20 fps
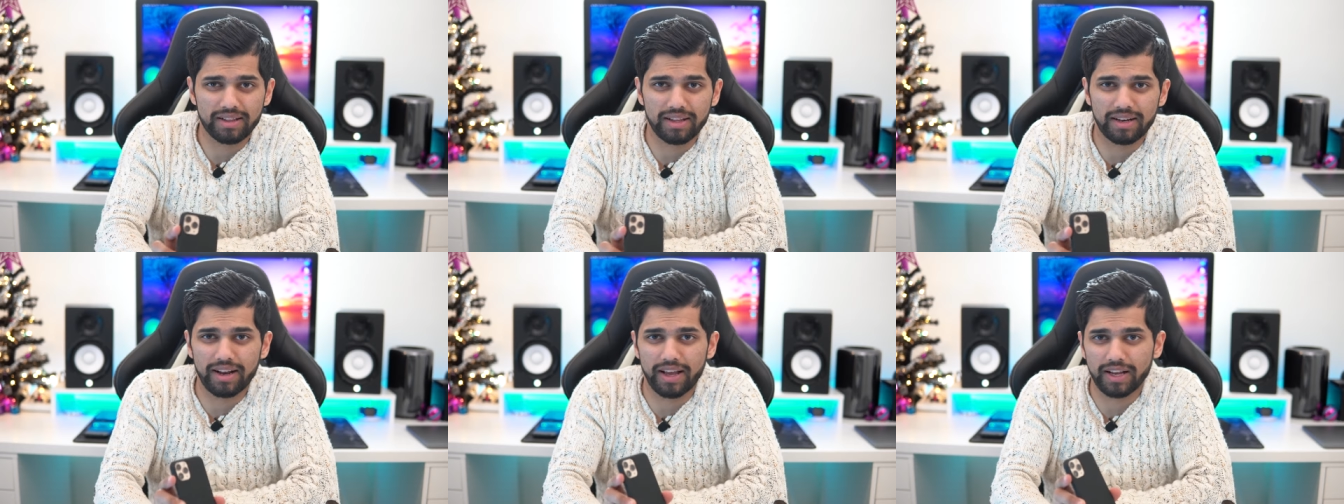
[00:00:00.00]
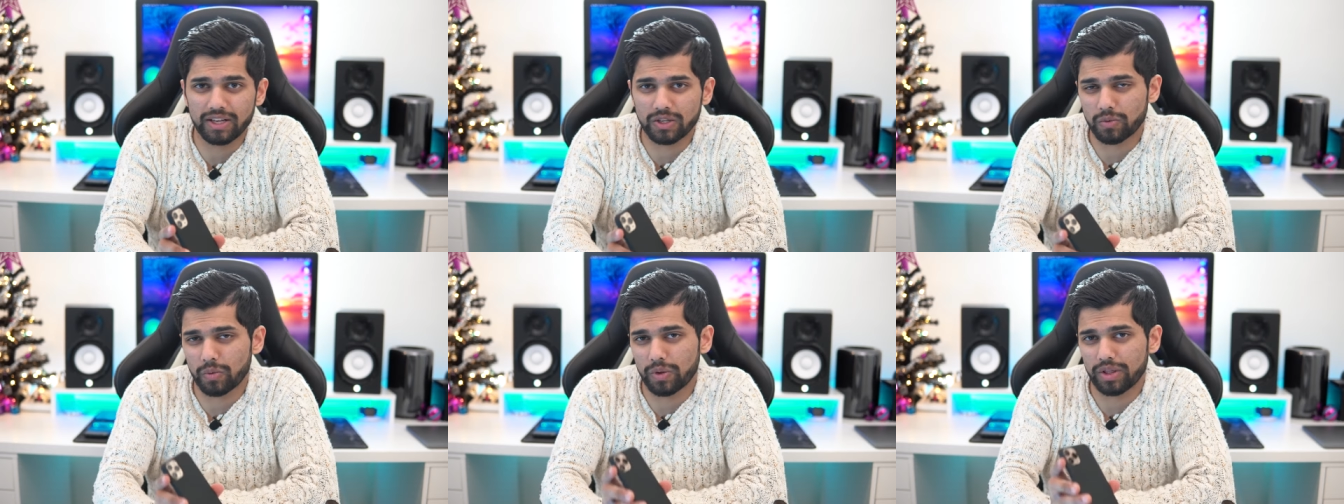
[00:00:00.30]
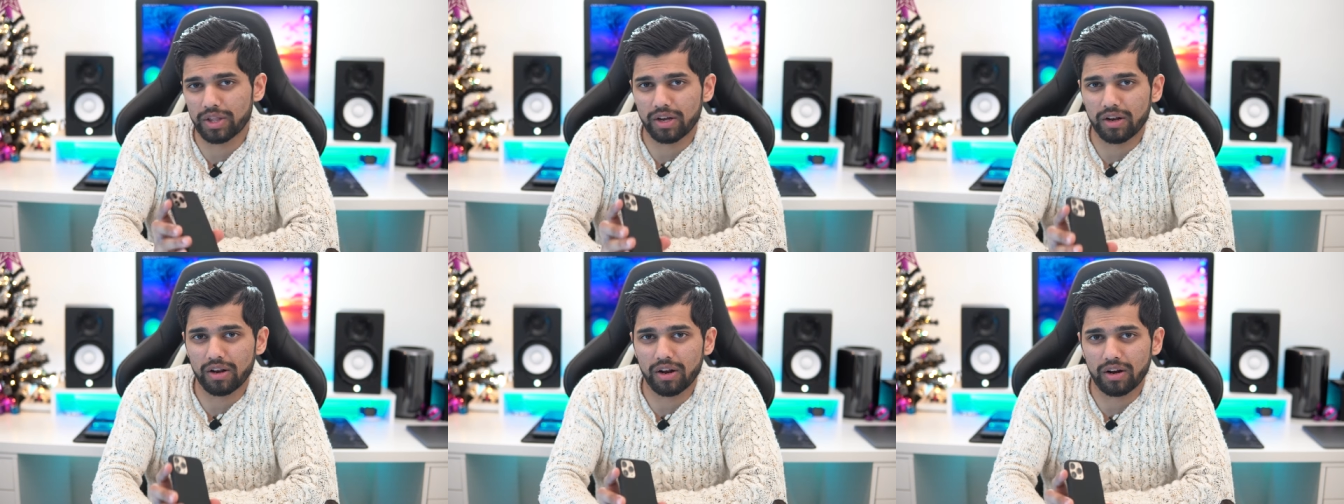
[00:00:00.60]
in the days
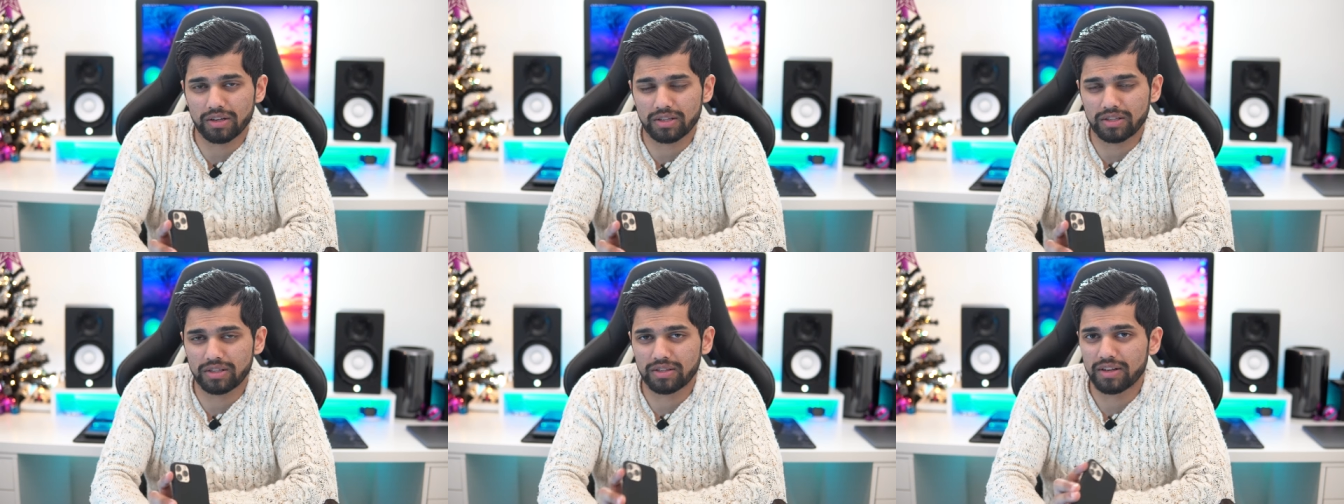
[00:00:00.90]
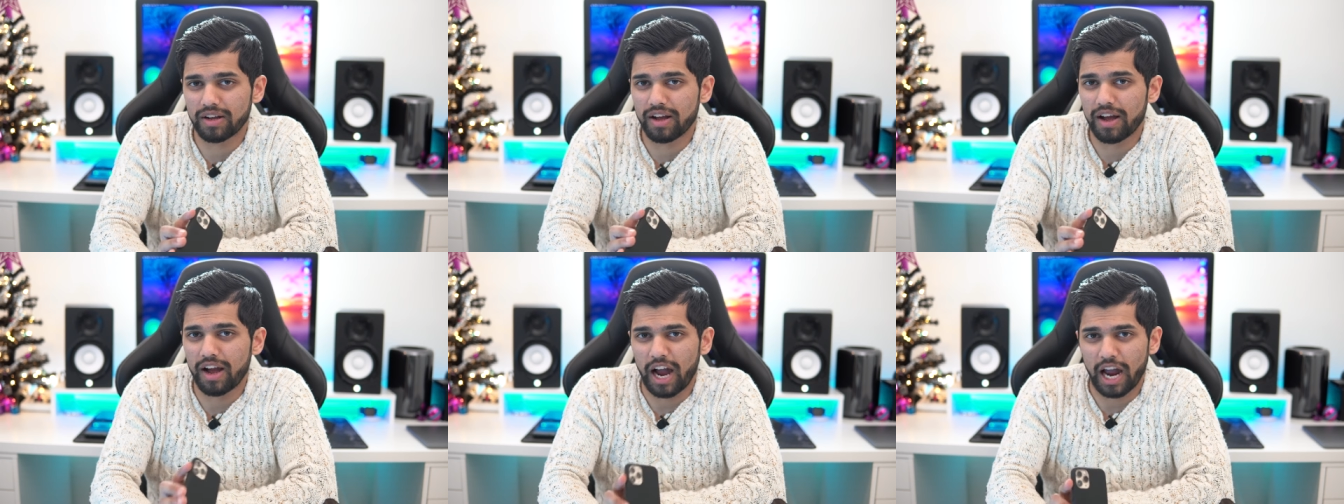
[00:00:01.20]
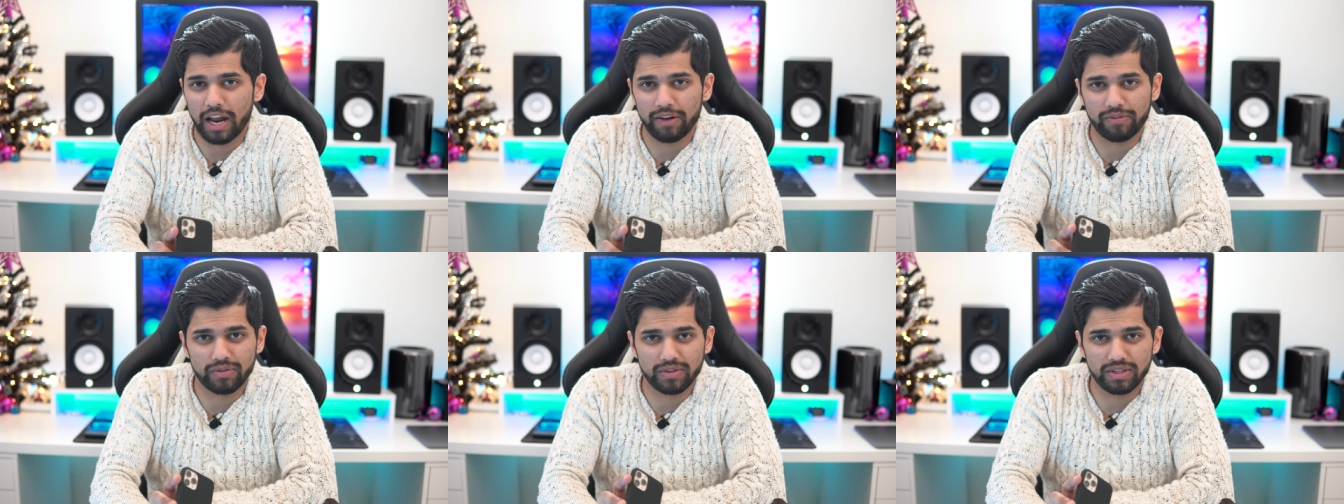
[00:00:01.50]
when the gloss
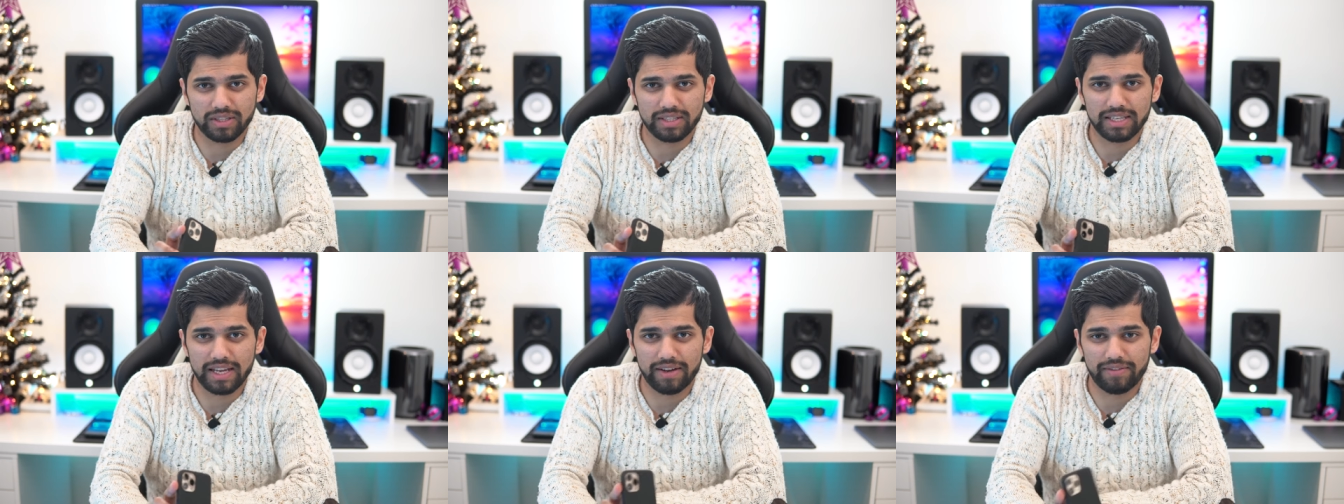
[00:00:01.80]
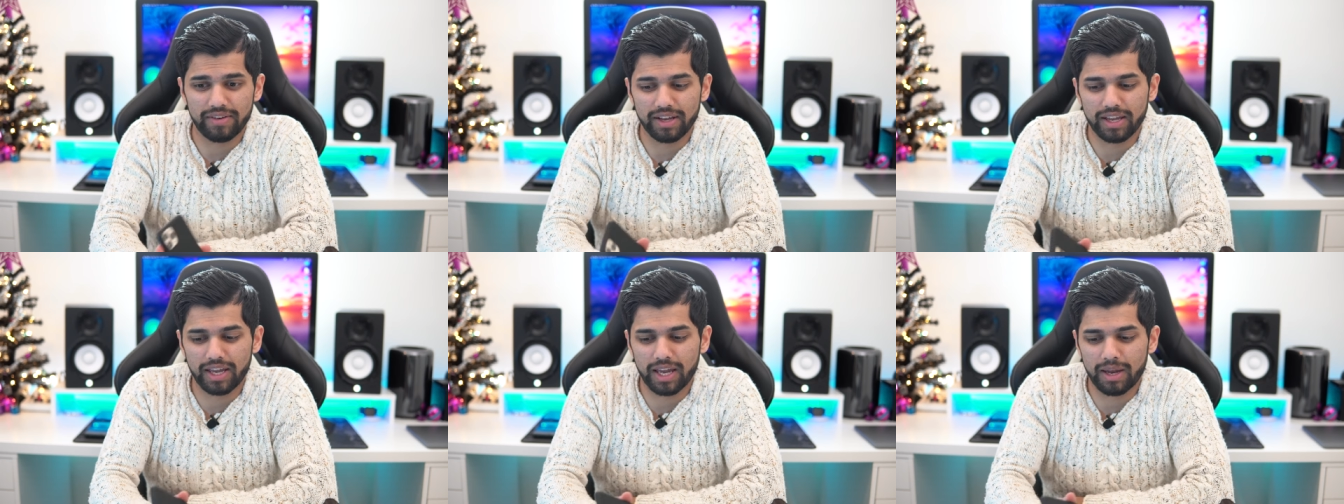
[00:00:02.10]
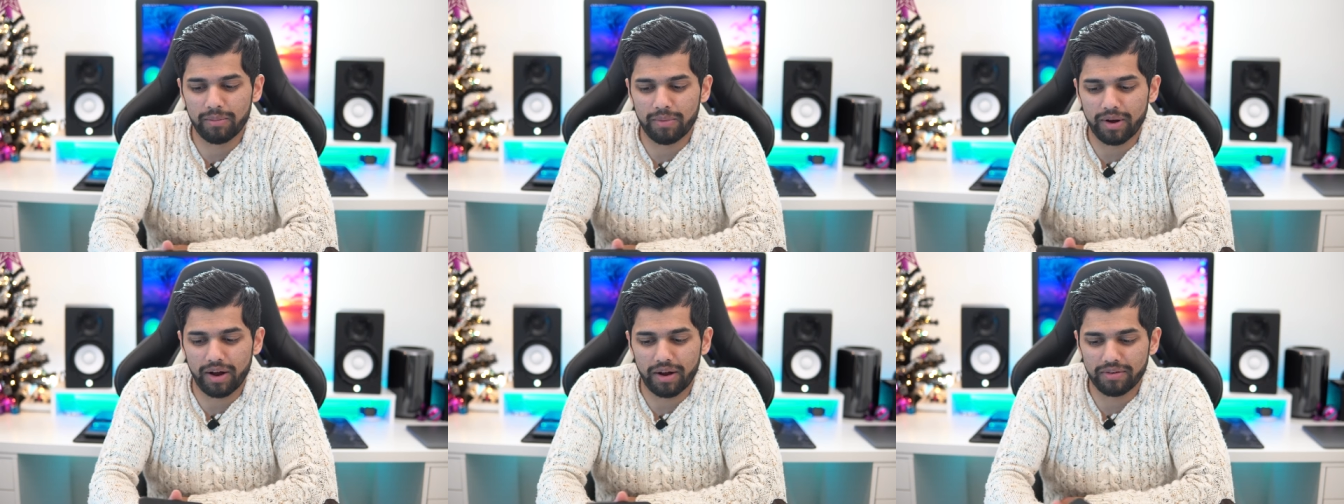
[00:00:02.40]
iPhone 7
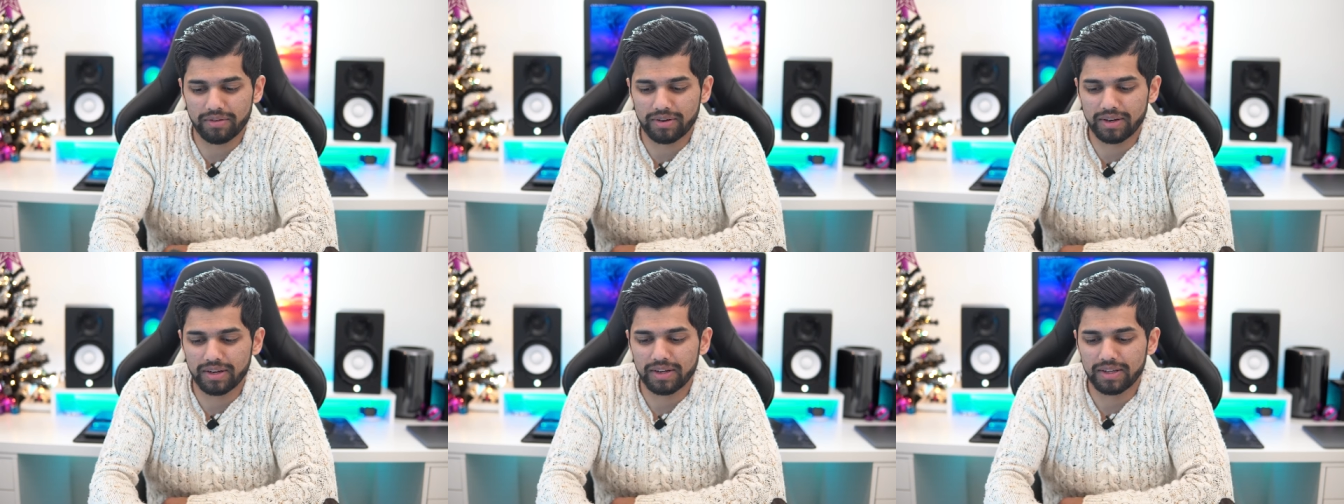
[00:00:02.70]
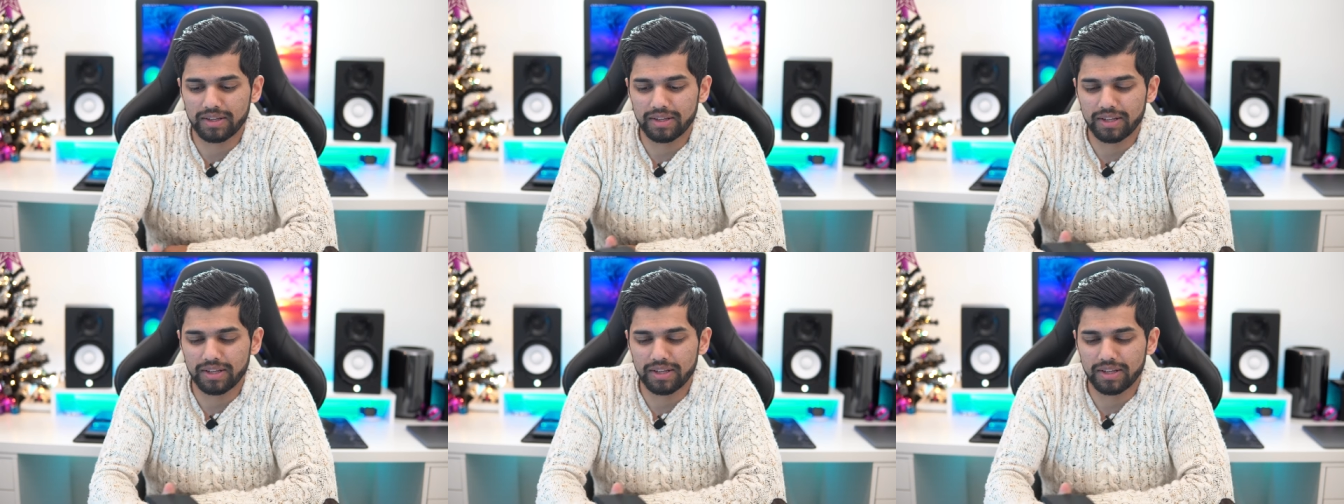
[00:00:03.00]
came out,